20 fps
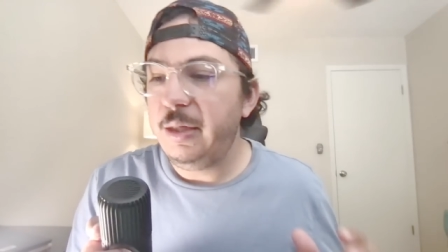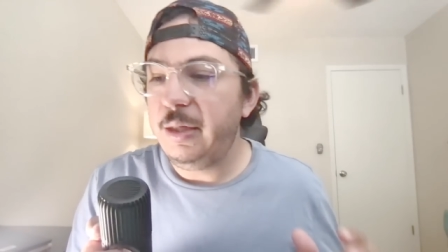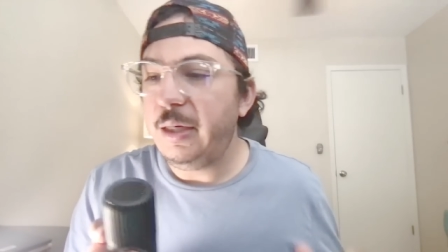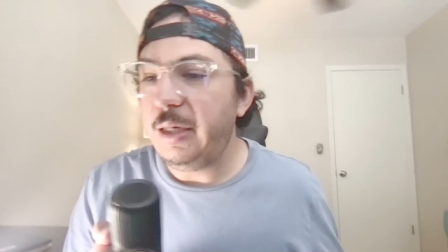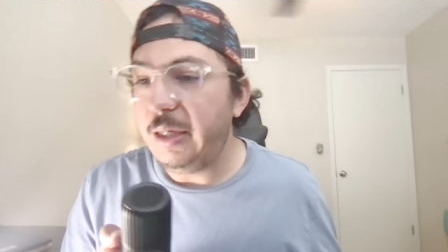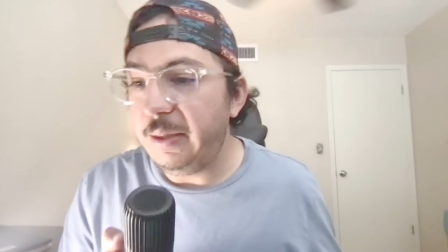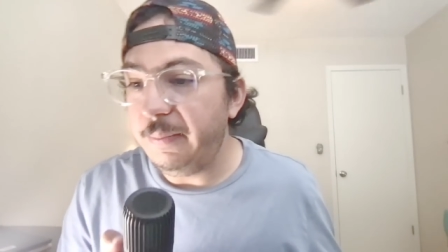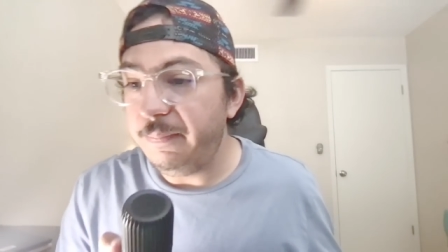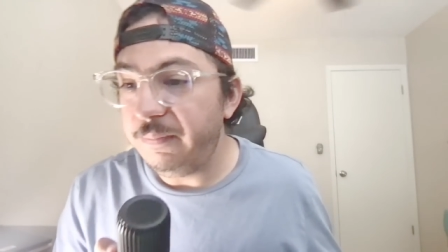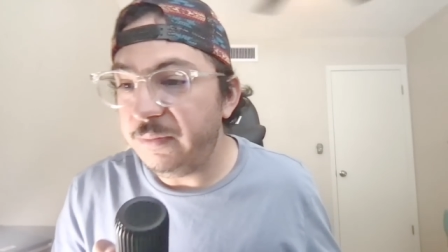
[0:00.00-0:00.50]

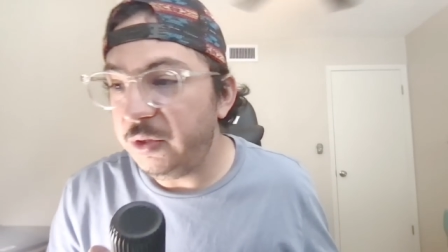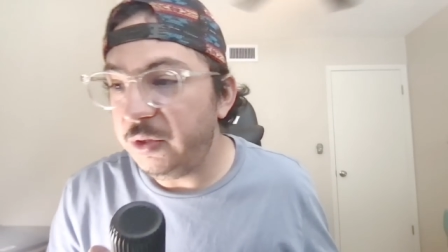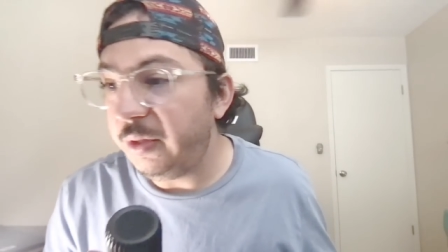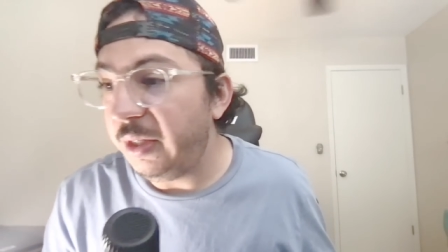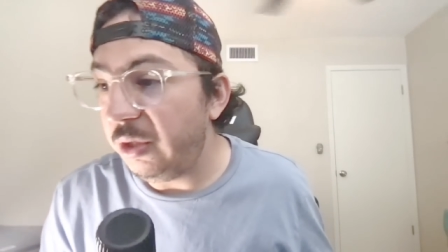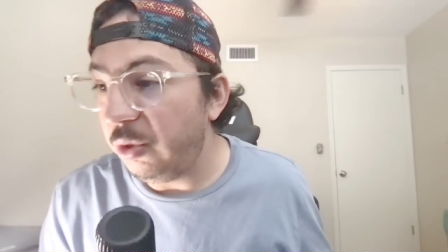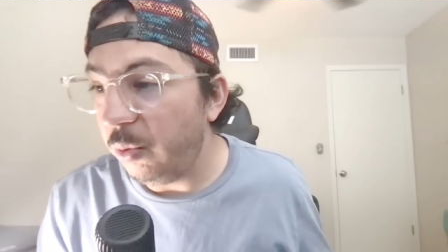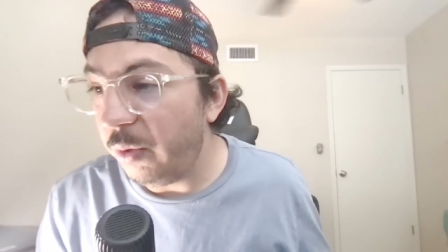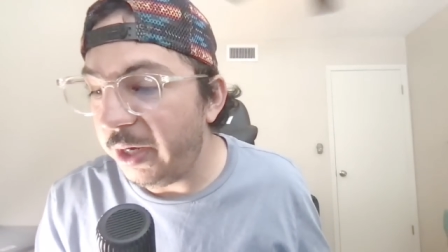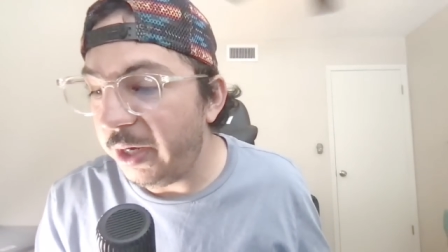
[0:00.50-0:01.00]
um, to
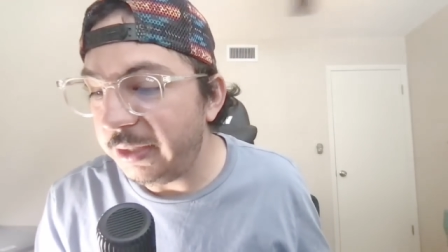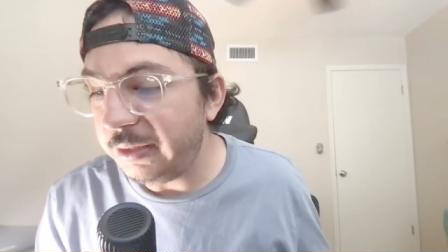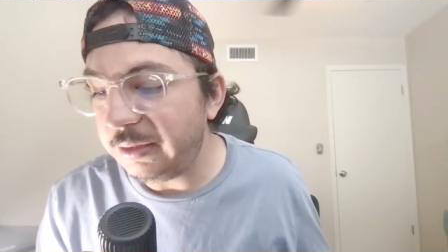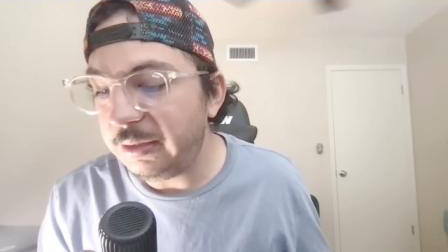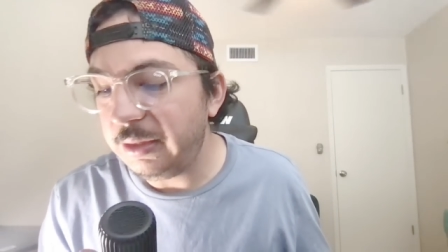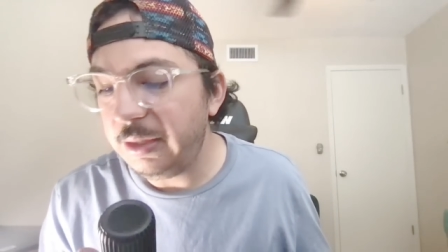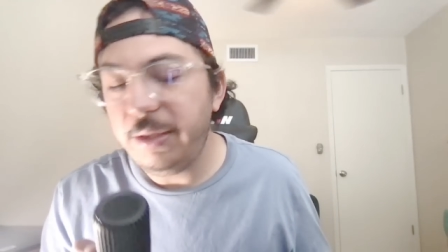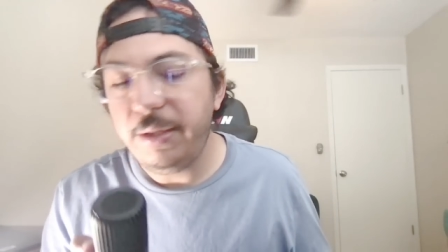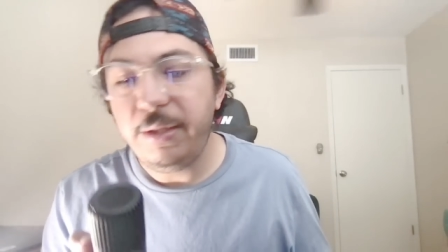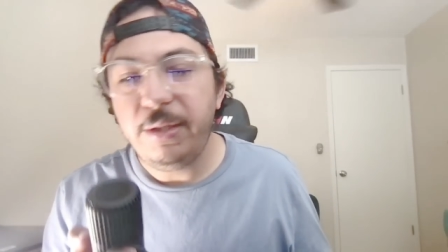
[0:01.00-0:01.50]
the U
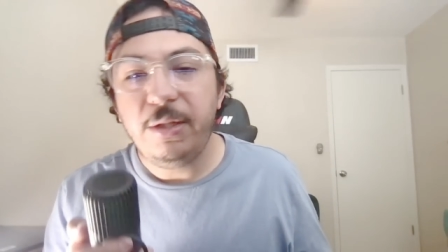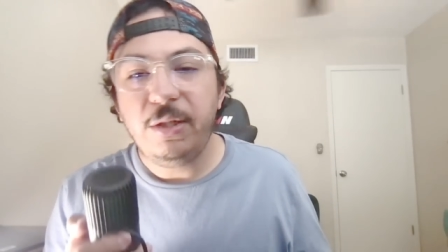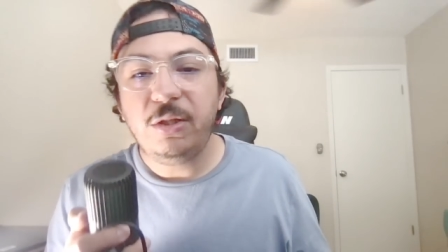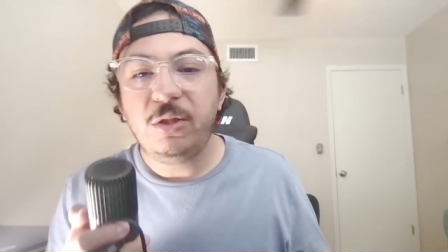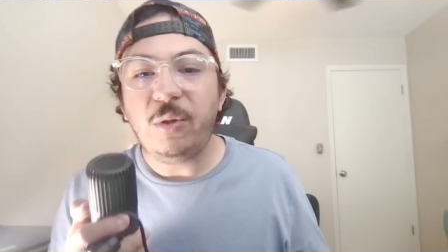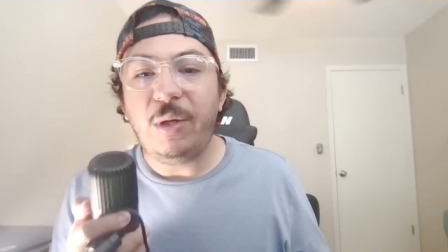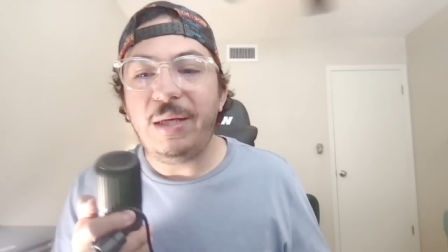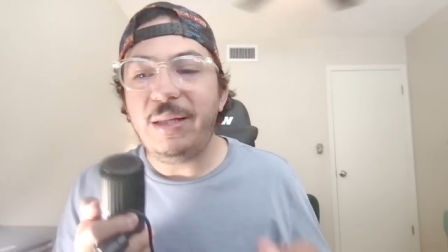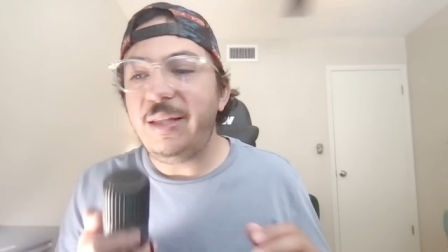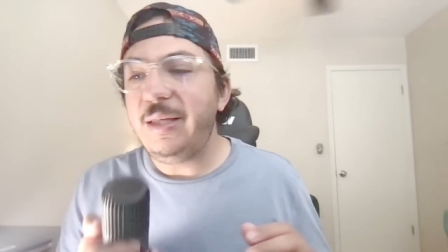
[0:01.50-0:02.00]
S.
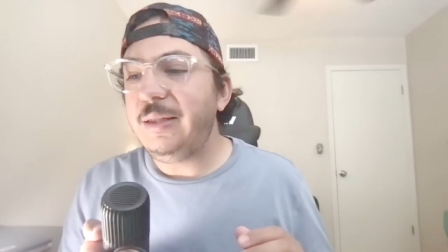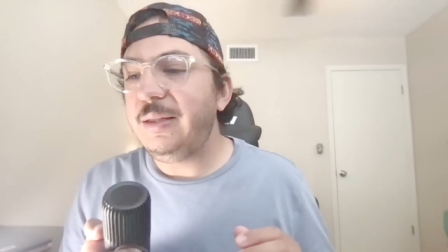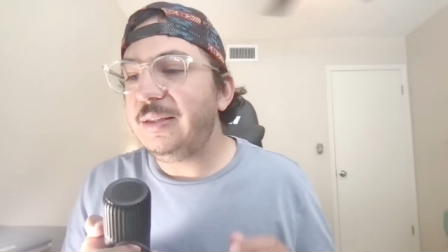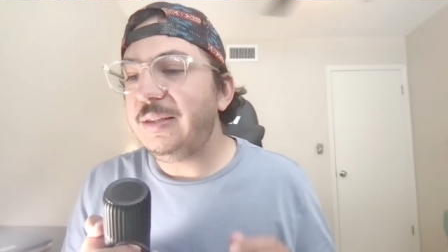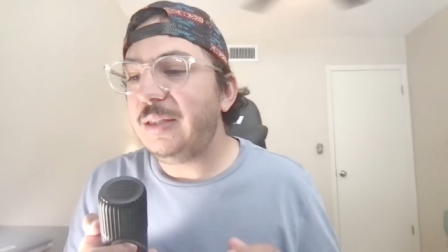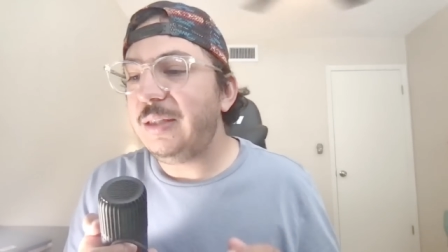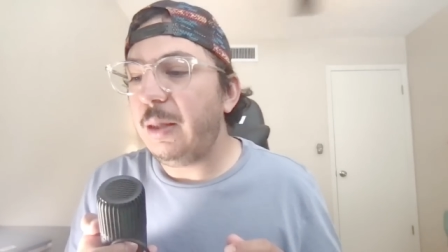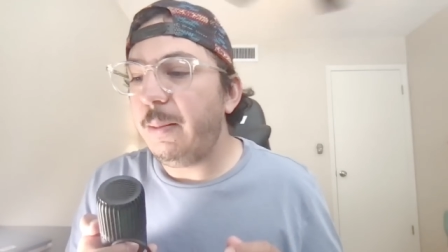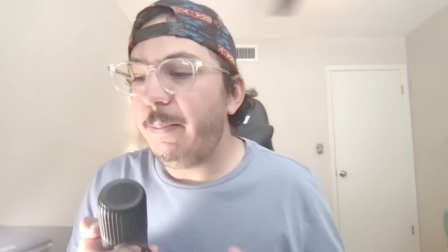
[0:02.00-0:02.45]
So I think this is a